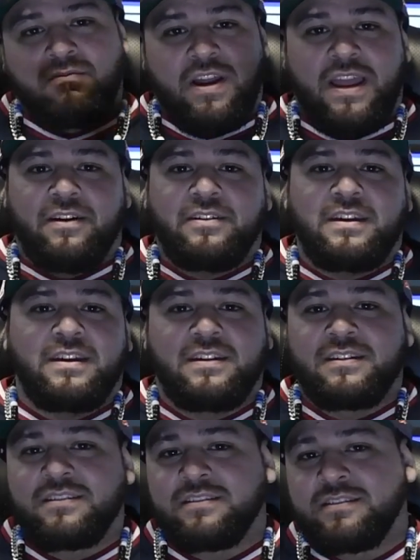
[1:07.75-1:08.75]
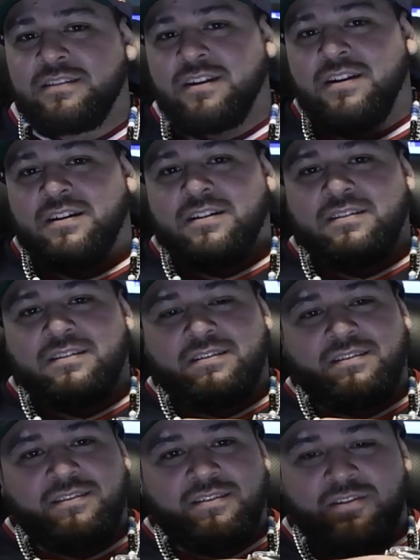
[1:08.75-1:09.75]
aliens,
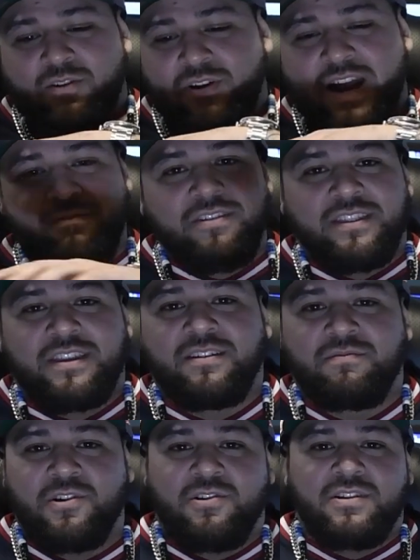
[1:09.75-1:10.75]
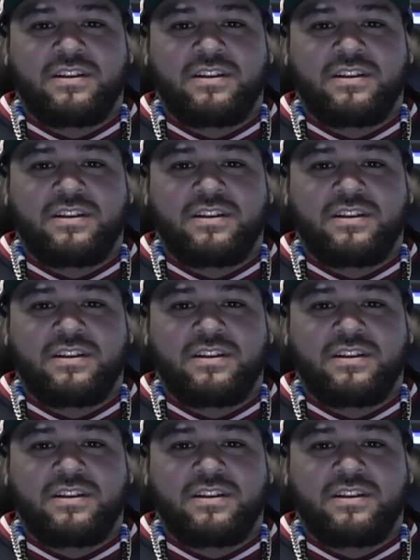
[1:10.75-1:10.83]
you know, everything, bro.